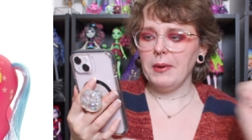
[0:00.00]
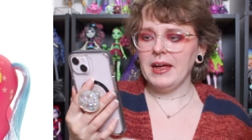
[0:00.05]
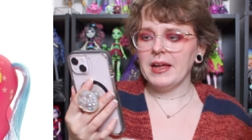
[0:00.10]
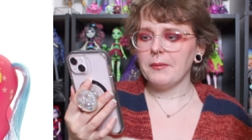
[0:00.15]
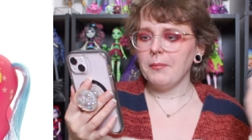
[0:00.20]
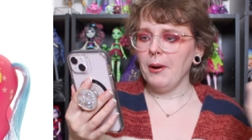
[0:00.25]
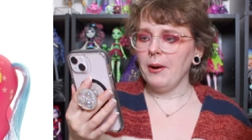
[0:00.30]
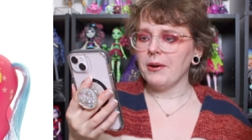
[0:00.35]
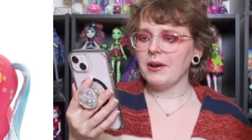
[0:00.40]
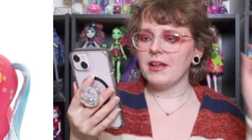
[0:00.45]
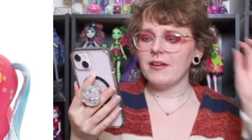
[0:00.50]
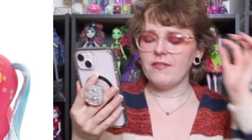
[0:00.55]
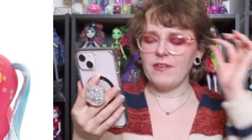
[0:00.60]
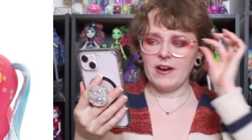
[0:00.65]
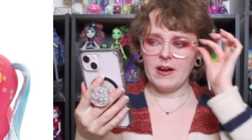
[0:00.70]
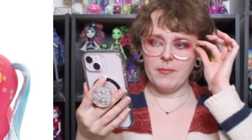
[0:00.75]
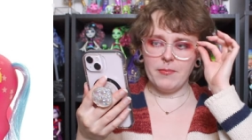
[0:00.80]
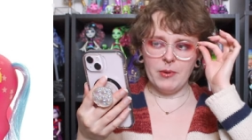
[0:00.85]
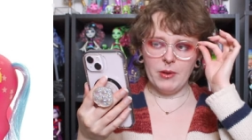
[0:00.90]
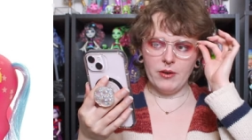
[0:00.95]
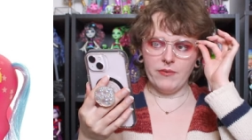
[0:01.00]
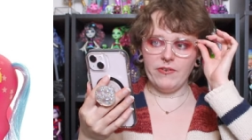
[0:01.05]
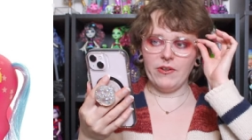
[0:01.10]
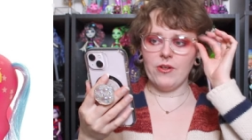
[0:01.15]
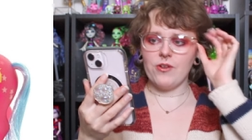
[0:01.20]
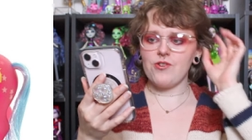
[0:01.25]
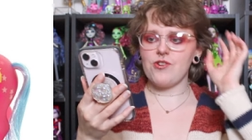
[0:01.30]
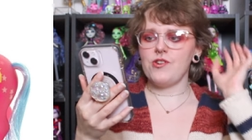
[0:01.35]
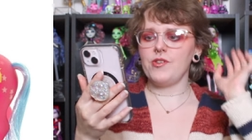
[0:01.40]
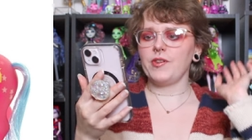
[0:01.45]
pink pony, very
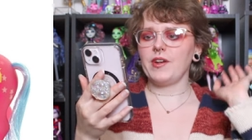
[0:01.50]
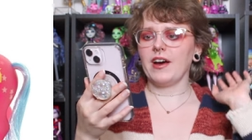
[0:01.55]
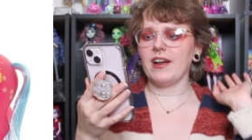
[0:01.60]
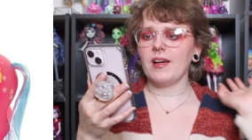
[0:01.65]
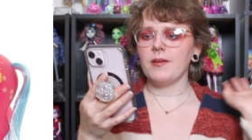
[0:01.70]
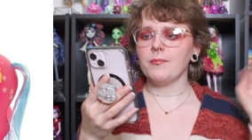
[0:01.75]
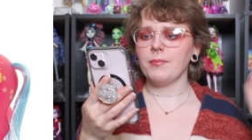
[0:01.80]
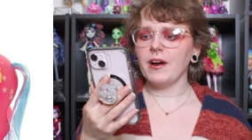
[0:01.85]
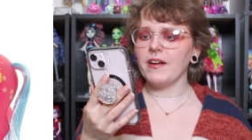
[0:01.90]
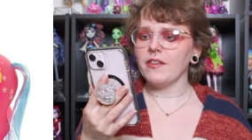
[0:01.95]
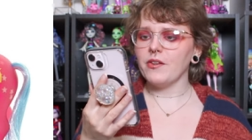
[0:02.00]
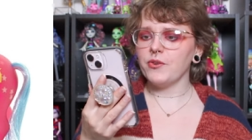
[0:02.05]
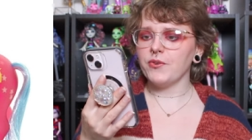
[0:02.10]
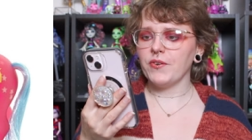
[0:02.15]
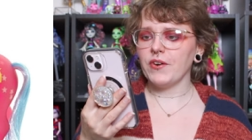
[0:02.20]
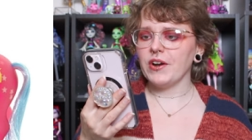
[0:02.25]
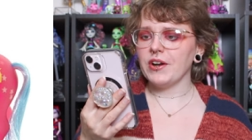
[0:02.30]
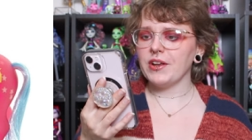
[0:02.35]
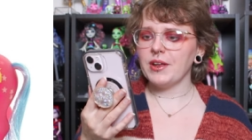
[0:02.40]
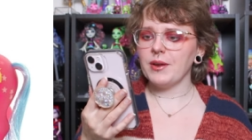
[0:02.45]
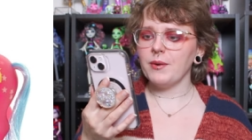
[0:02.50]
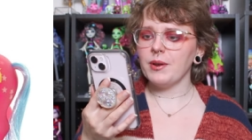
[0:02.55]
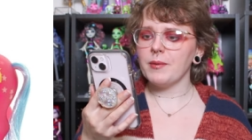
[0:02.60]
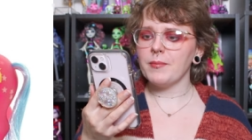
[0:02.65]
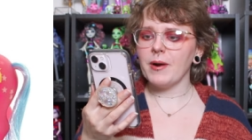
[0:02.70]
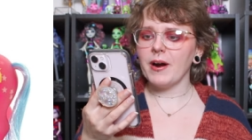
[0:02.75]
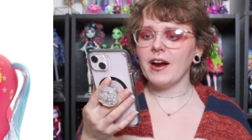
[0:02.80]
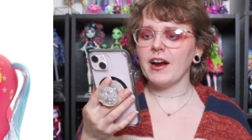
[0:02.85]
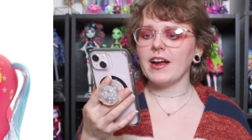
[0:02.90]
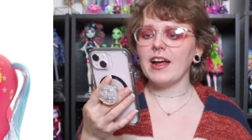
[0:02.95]
beautiful. She's got umbrellas for her cutie
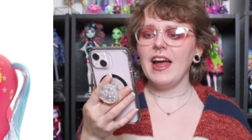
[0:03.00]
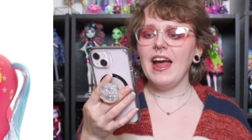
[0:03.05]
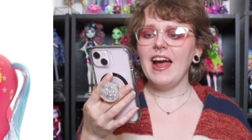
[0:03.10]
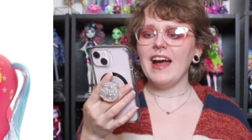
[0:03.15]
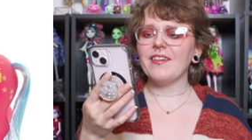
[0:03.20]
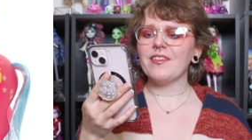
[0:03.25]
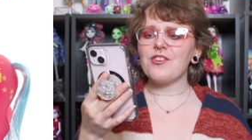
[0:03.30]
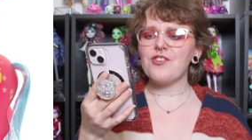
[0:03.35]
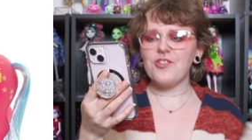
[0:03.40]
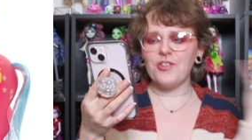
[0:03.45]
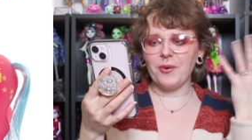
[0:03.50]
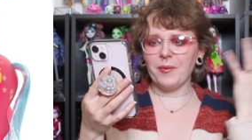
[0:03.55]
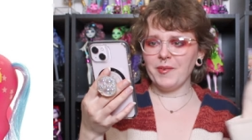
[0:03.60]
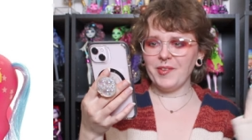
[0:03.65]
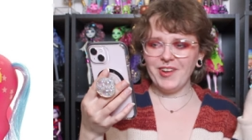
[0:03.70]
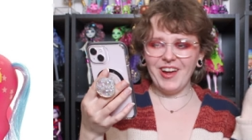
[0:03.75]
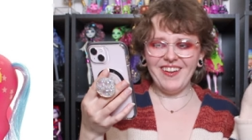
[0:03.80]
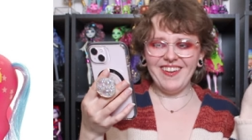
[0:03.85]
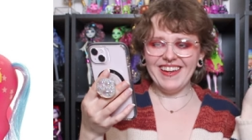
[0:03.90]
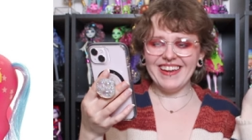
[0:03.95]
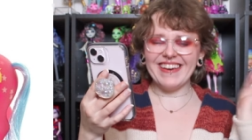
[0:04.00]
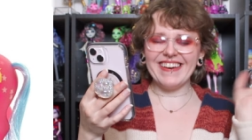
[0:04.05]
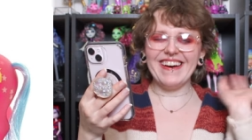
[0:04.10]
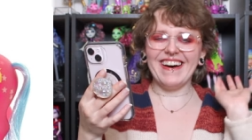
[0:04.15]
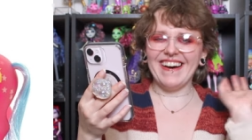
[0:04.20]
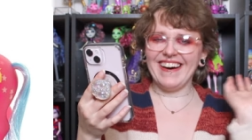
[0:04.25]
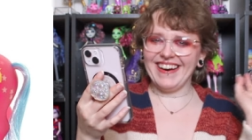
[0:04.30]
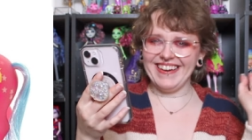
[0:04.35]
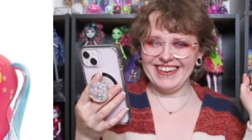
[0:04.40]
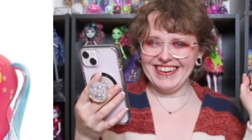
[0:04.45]
mark, and then she's almost got like
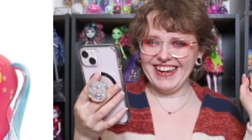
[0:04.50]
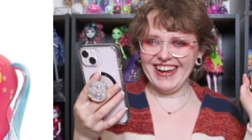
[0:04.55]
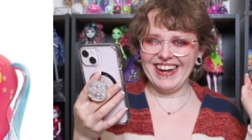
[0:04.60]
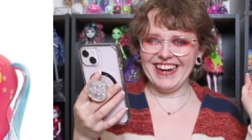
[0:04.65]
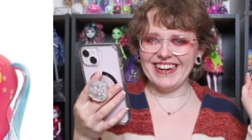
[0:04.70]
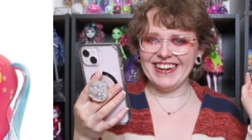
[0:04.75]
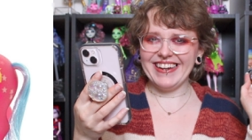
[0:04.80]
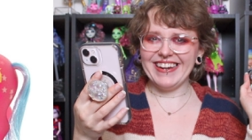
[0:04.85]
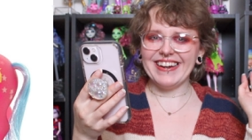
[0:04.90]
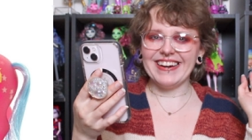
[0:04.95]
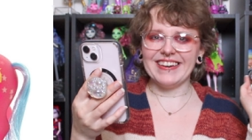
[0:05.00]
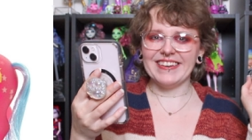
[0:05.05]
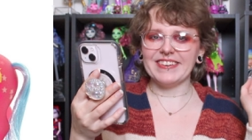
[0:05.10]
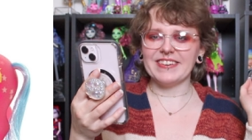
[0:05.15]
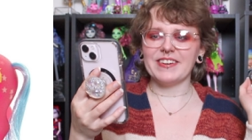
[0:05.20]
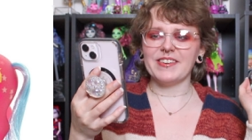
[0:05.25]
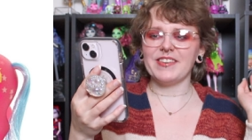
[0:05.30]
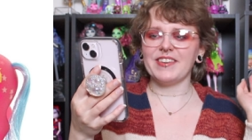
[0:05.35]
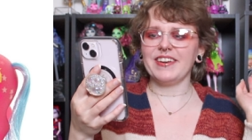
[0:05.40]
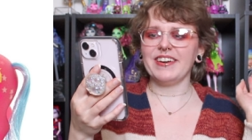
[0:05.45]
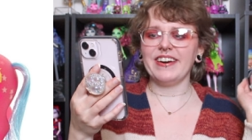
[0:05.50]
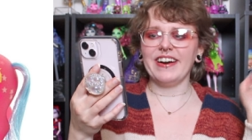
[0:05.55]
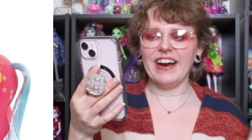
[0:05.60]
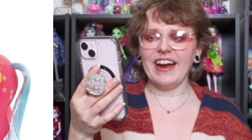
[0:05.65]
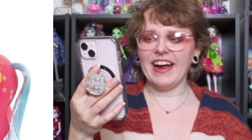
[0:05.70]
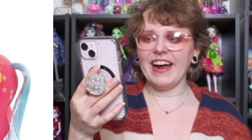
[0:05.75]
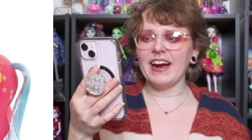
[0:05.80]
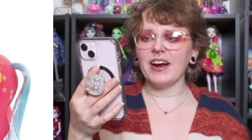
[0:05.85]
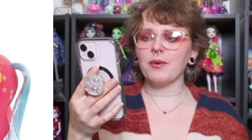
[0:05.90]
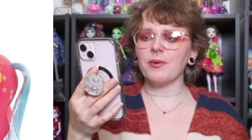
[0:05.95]
cotton candy colors in her
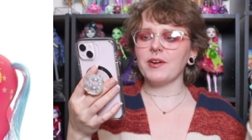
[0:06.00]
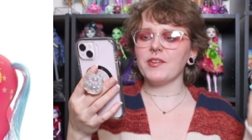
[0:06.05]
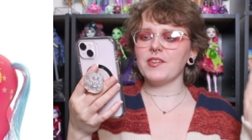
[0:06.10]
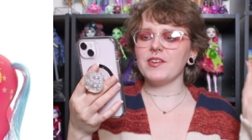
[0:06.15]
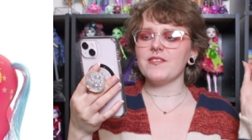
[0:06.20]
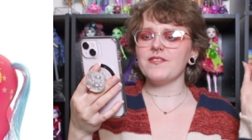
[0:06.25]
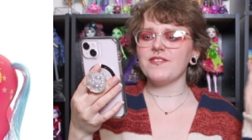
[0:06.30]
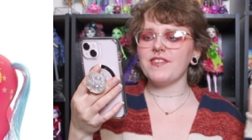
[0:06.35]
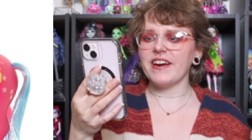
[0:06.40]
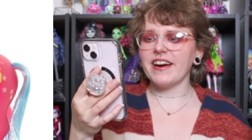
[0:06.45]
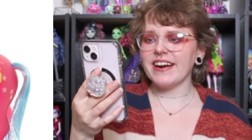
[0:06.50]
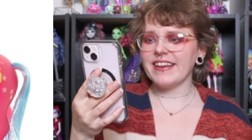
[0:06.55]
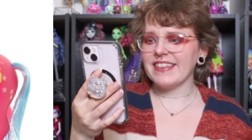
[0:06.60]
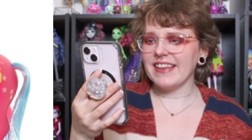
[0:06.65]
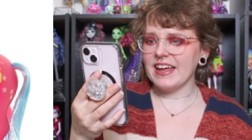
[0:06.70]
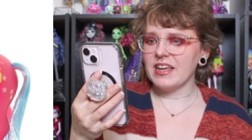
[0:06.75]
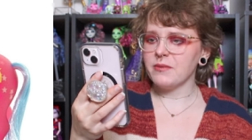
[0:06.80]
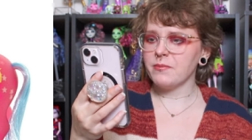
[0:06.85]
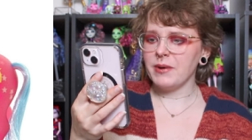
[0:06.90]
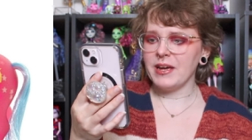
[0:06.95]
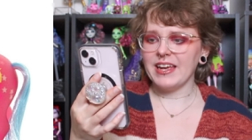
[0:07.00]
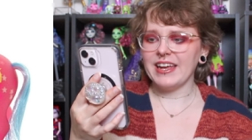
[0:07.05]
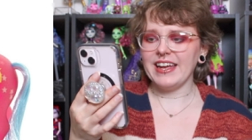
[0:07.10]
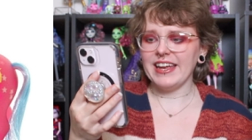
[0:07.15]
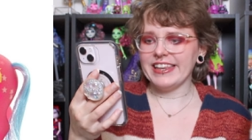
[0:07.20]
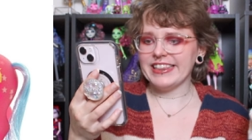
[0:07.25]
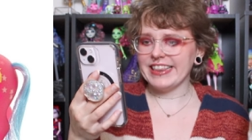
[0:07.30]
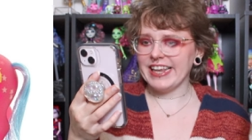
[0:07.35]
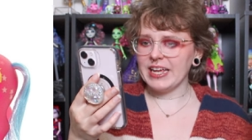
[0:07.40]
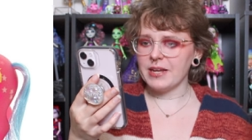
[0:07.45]
hair where it's a very light pink
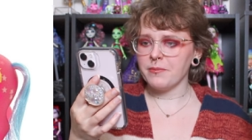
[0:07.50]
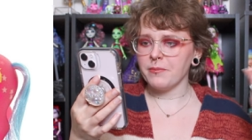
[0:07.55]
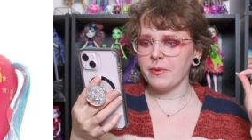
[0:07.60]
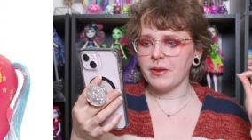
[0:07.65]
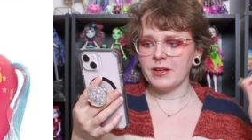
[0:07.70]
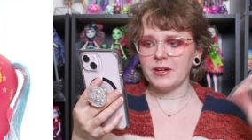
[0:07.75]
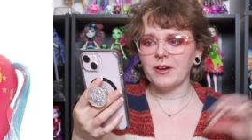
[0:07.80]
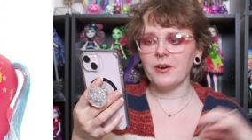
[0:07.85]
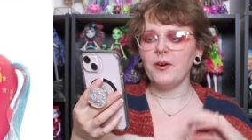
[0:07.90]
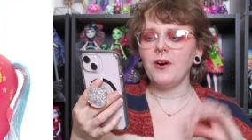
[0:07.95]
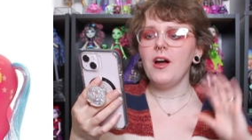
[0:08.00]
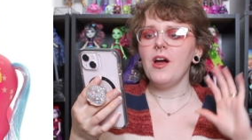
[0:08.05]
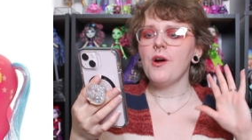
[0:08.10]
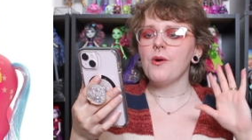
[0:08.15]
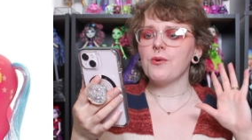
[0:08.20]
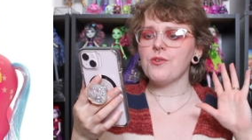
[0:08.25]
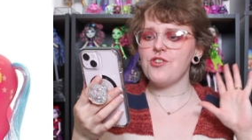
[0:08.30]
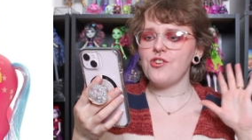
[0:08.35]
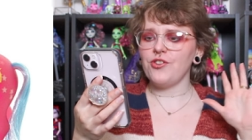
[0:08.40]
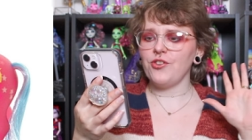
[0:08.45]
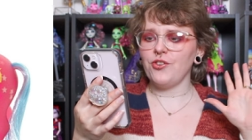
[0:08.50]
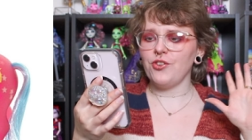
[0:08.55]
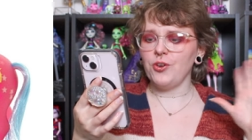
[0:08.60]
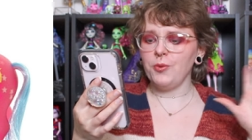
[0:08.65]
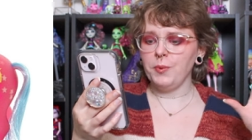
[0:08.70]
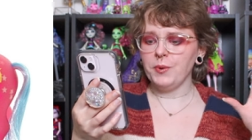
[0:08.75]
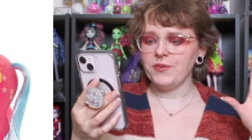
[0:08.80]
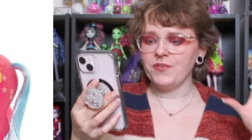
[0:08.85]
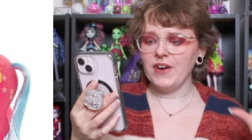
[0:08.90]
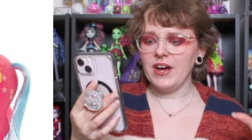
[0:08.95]
and light blue, which is
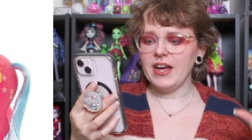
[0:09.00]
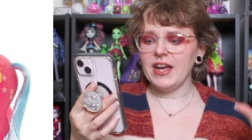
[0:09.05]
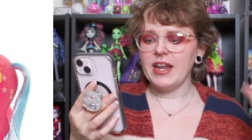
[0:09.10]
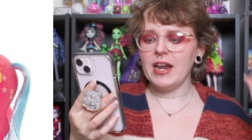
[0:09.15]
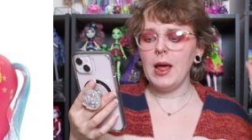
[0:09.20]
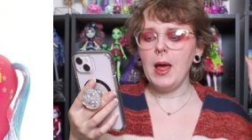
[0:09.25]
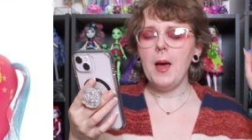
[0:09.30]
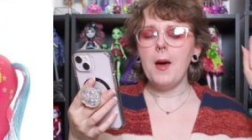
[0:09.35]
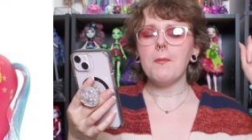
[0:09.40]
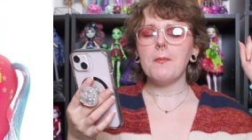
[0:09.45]
super fun.